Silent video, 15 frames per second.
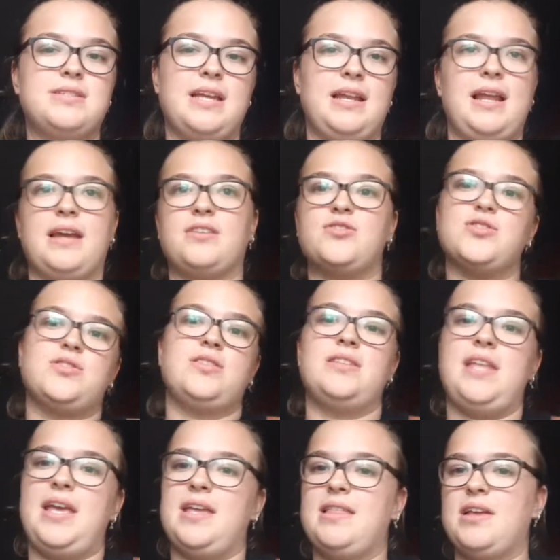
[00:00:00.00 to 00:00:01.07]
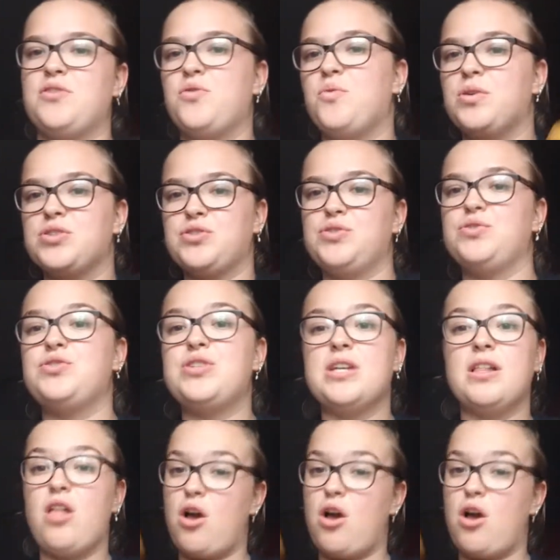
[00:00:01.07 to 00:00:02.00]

say like just a day that you want to chill.